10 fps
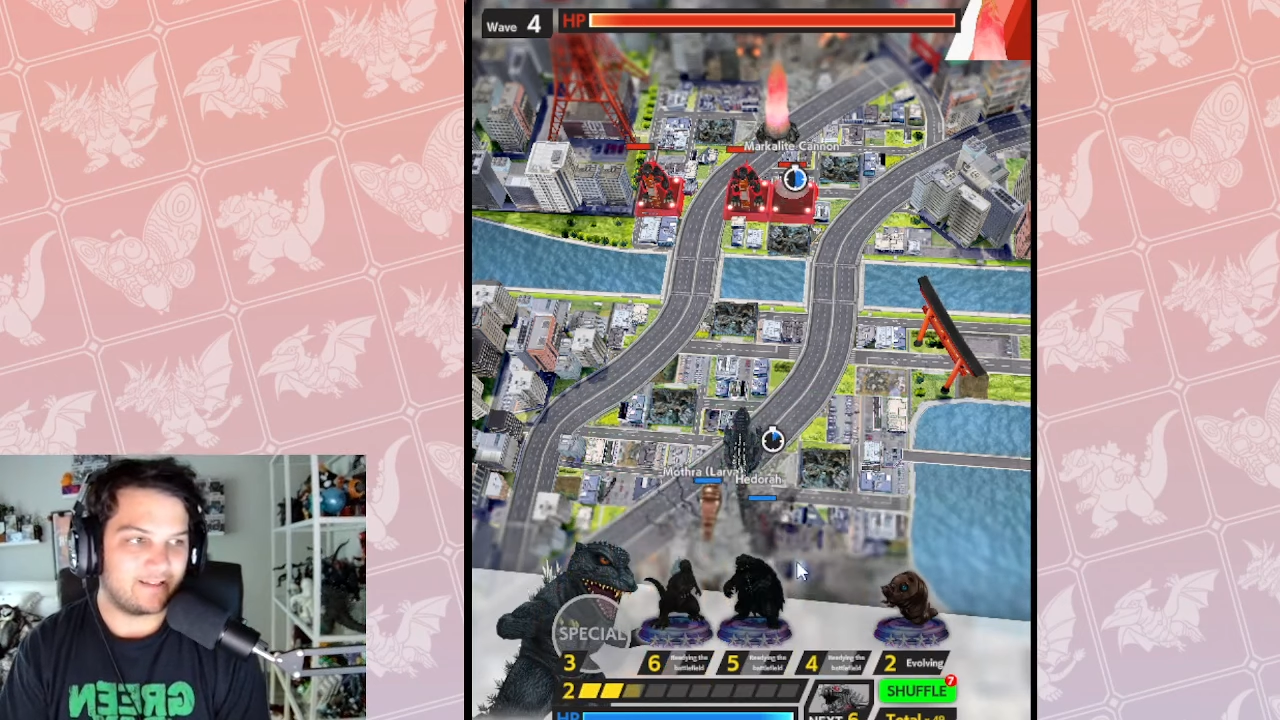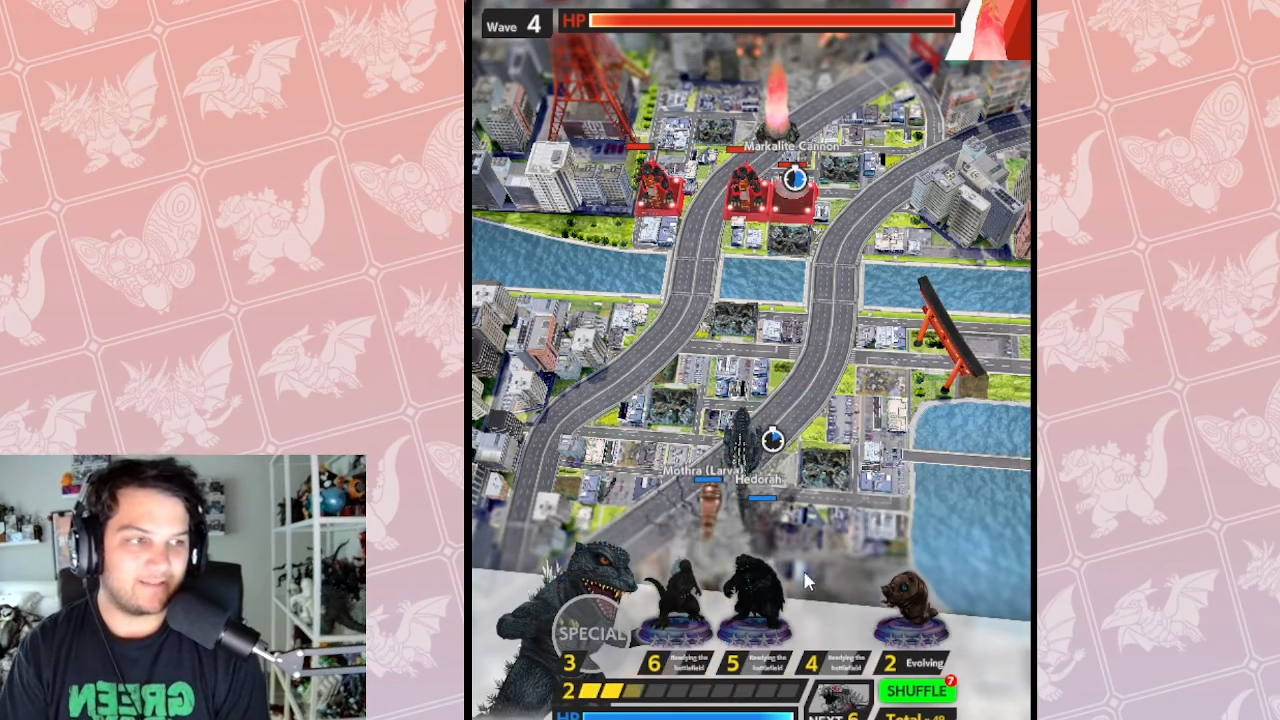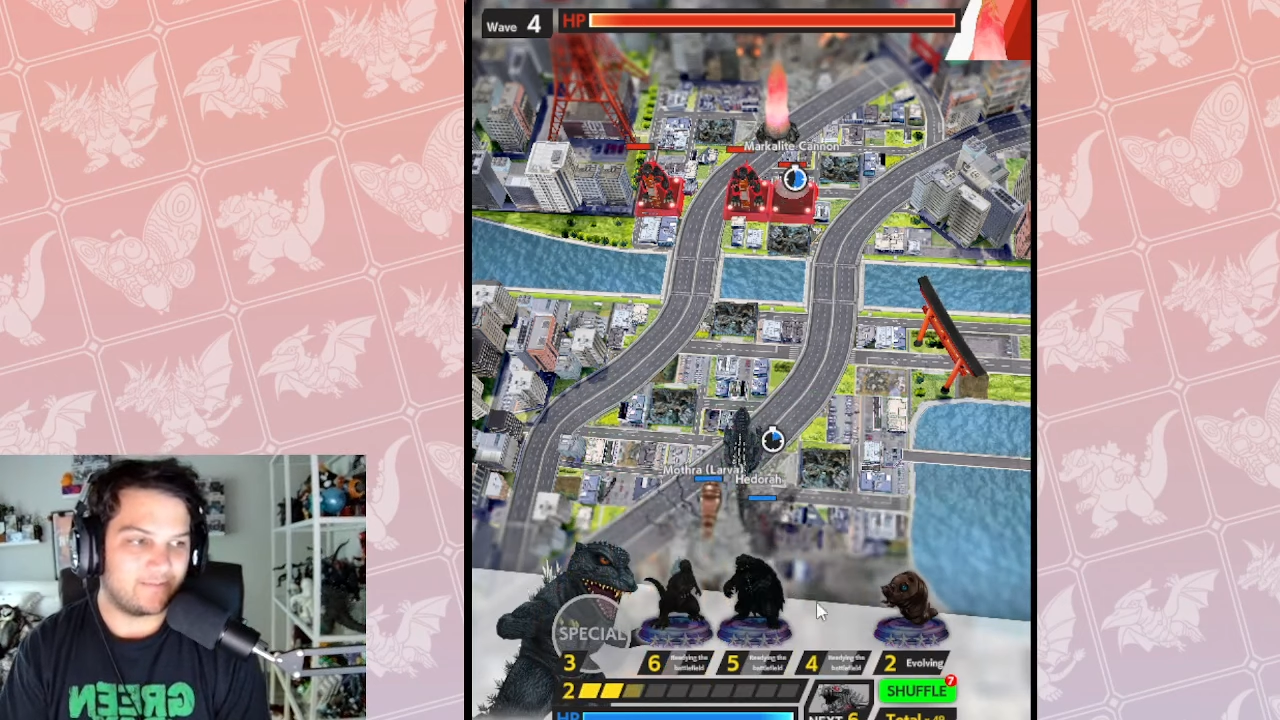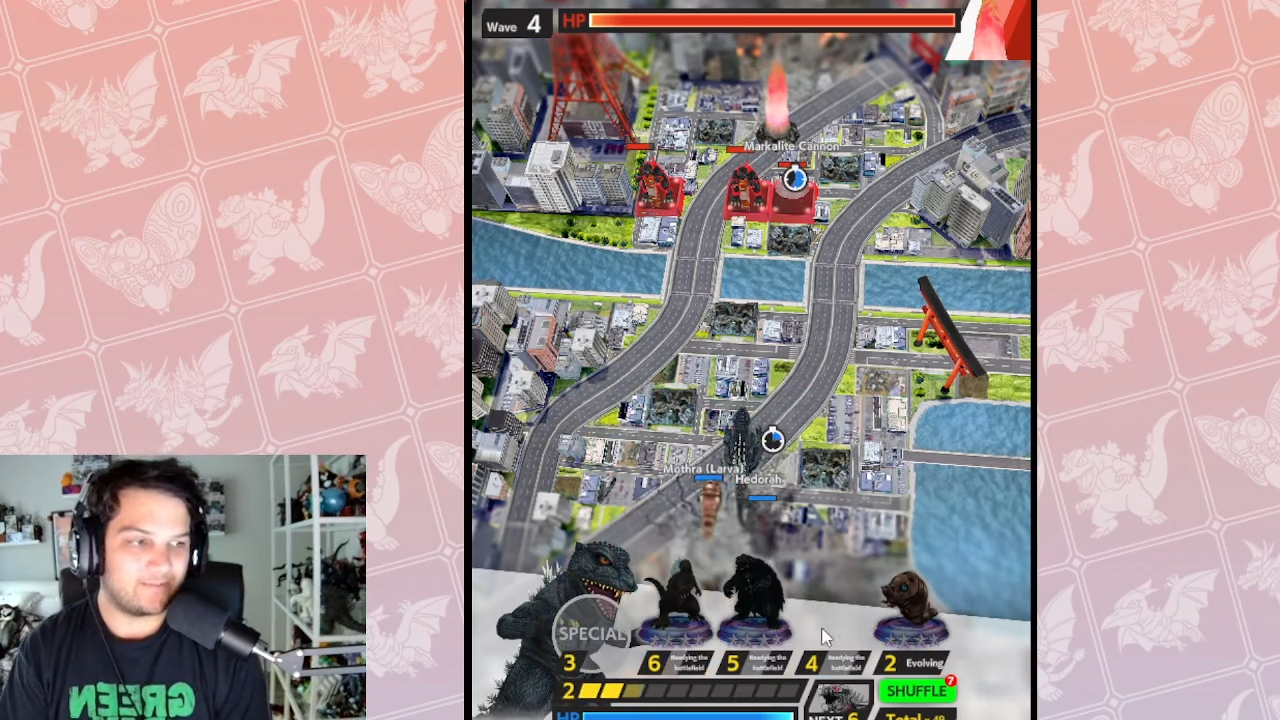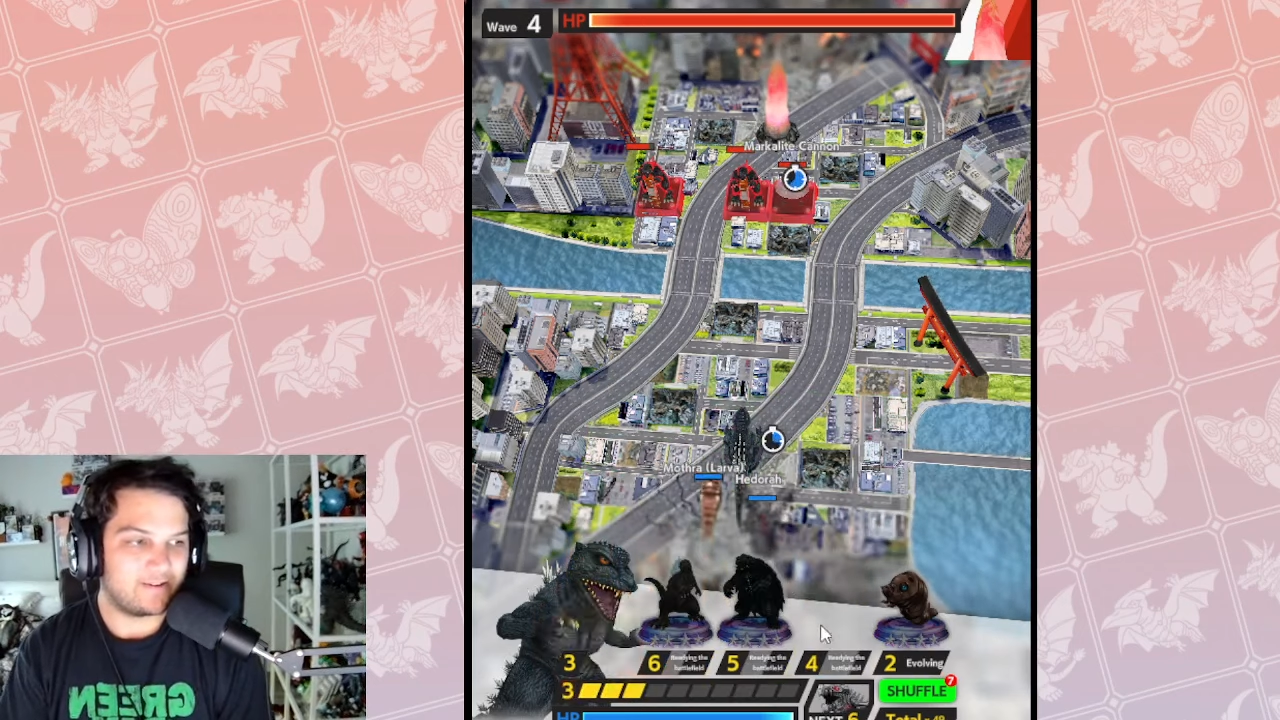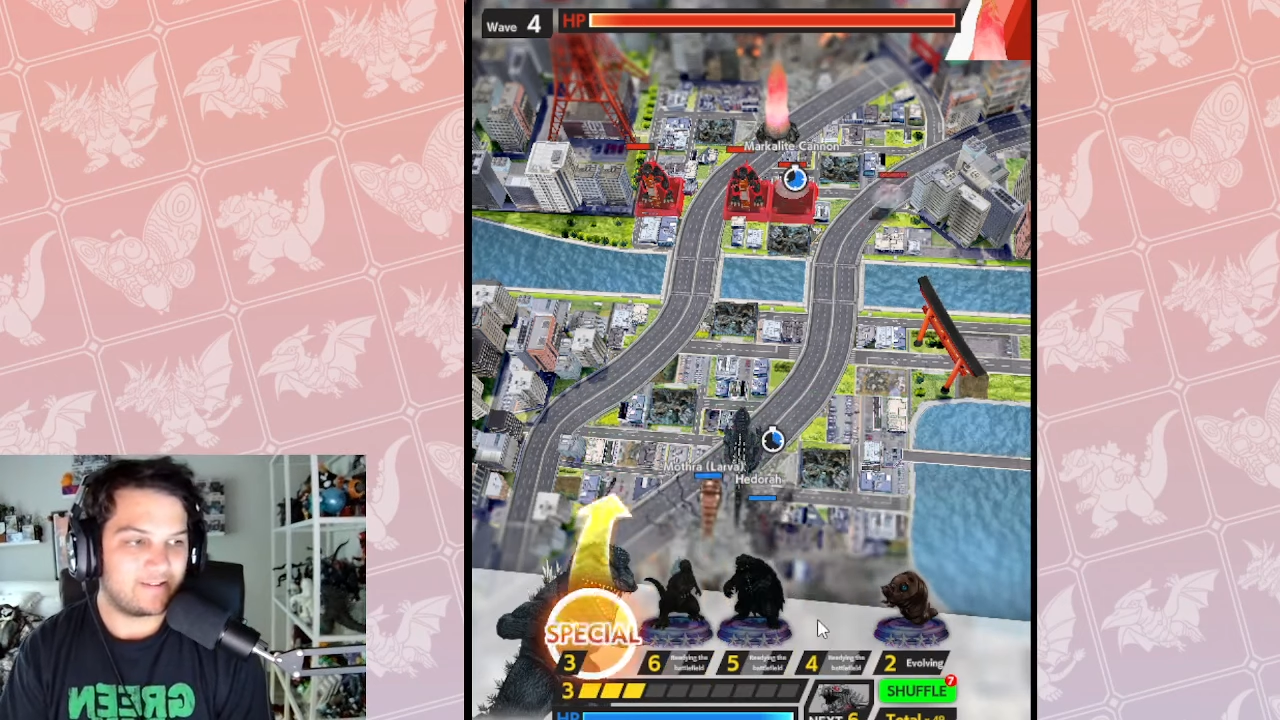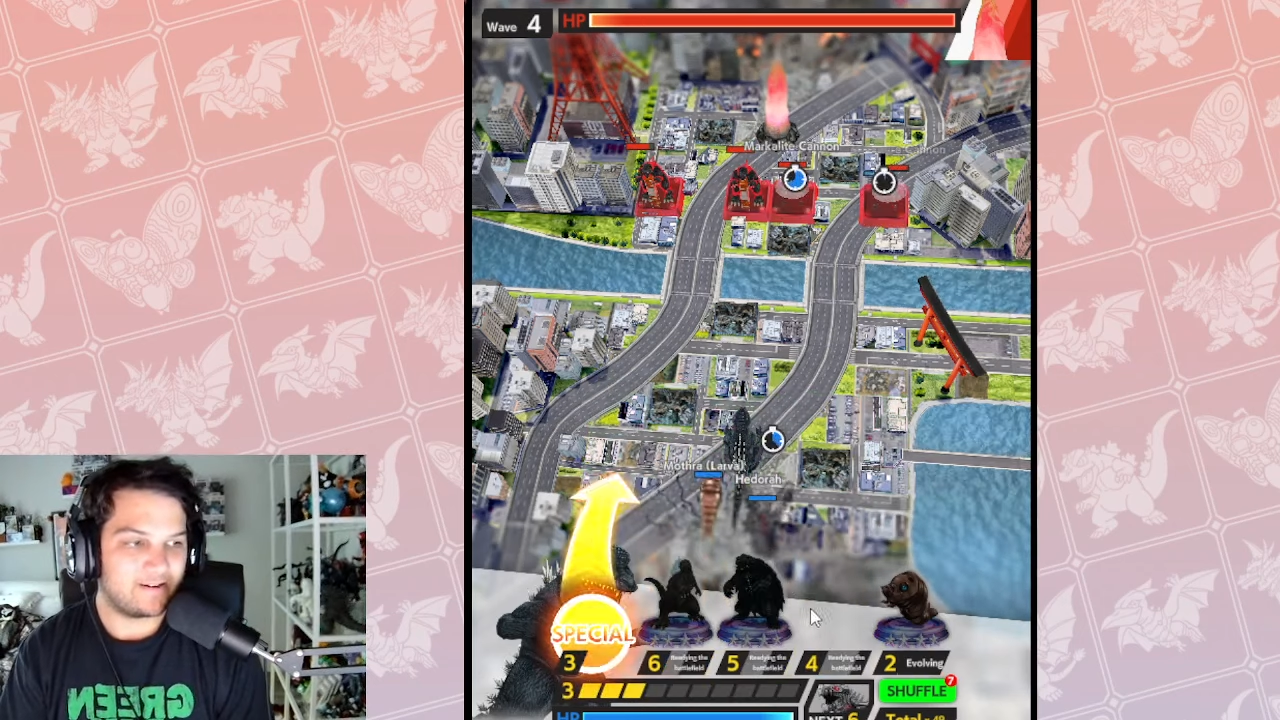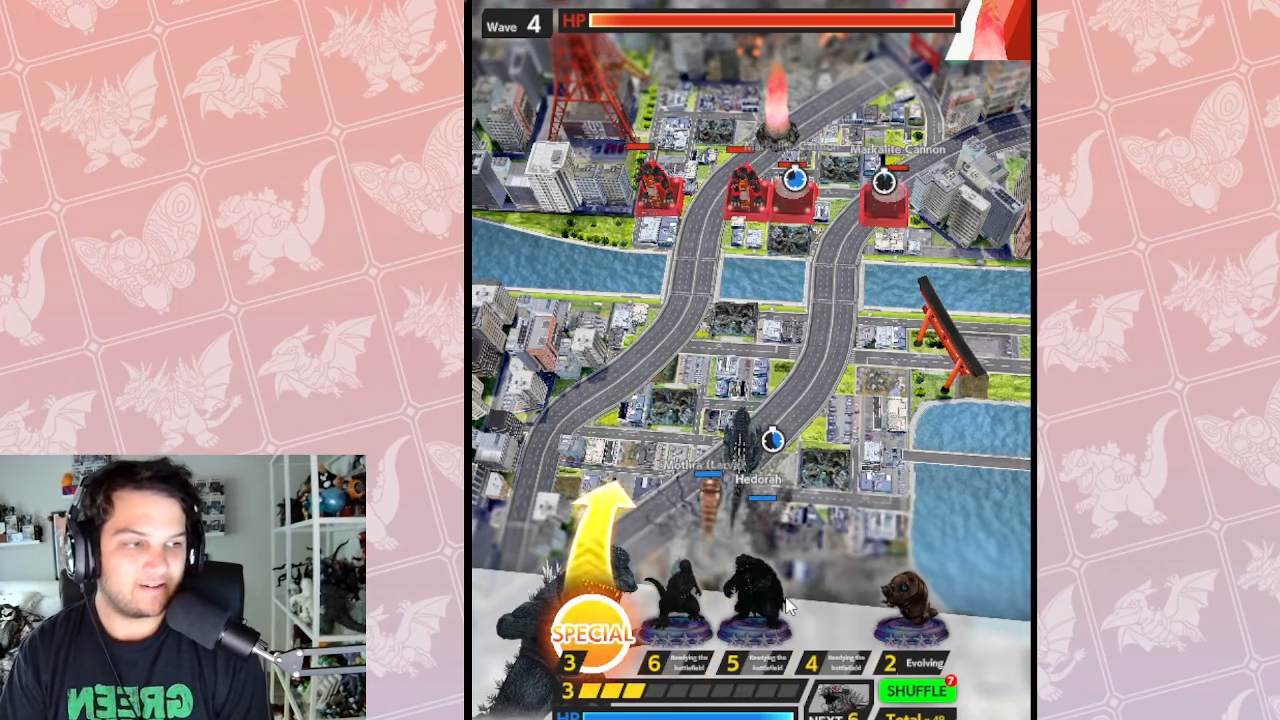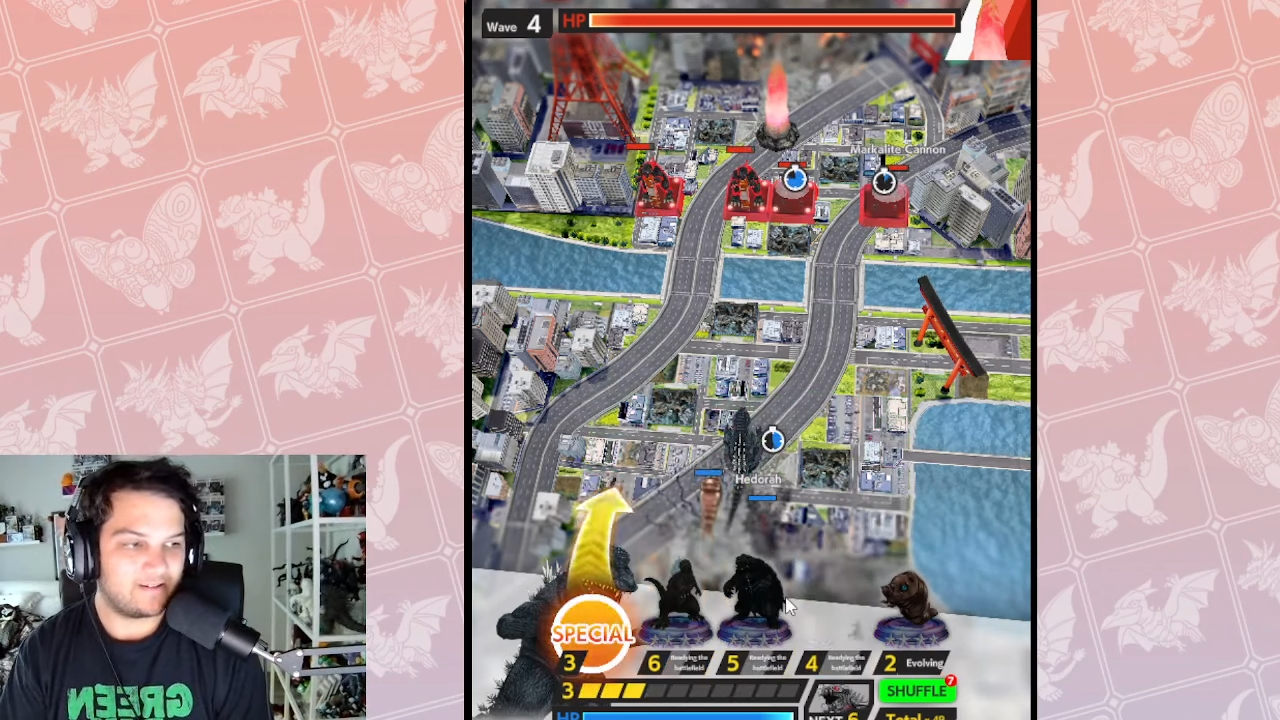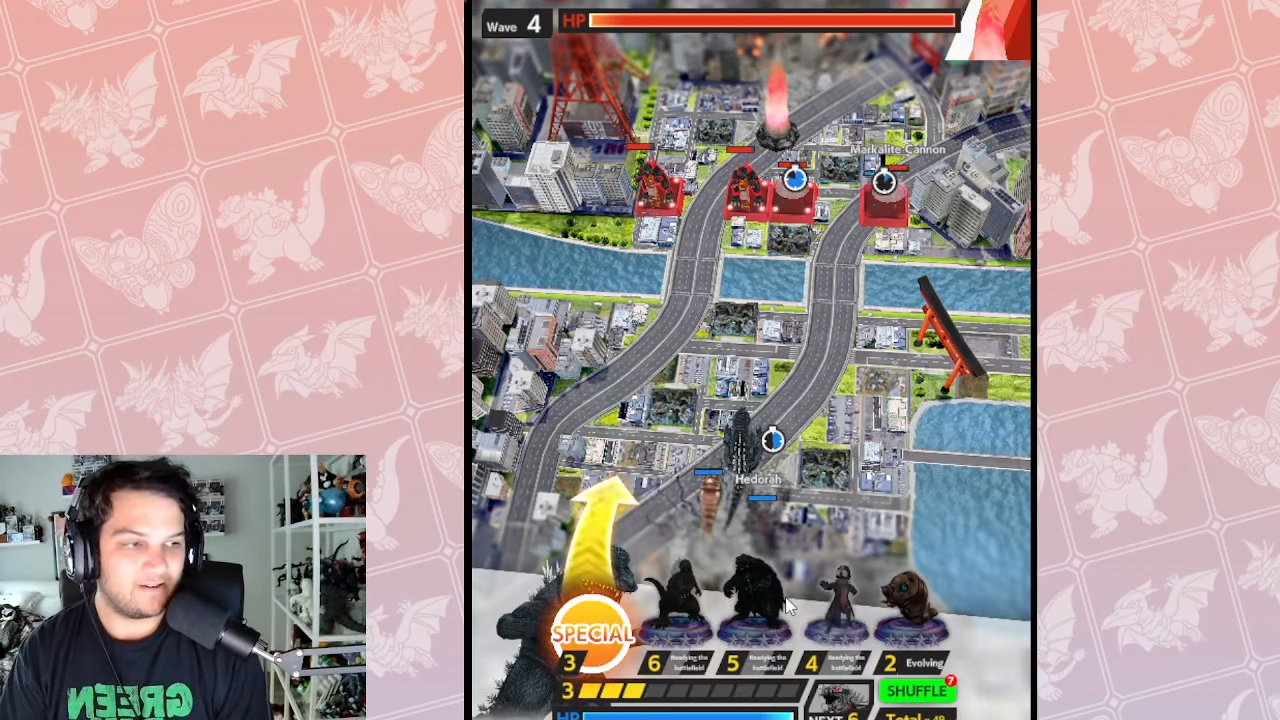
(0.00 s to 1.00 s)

living right there.